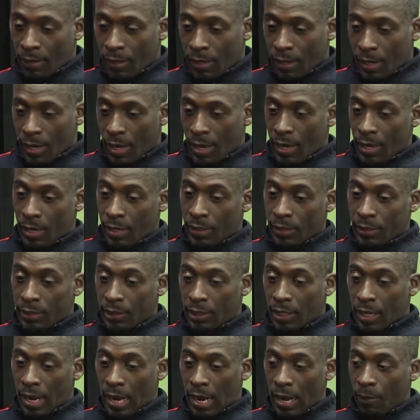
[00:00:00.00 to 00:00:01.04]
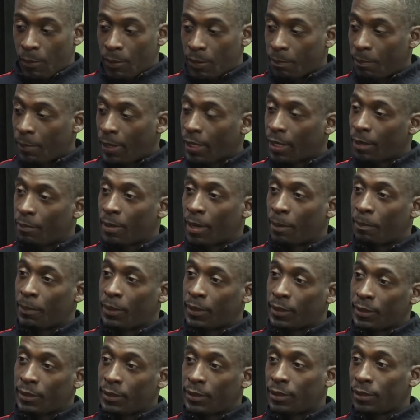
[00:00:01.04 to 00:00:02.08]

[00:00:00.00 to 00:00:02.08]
And I would make it my business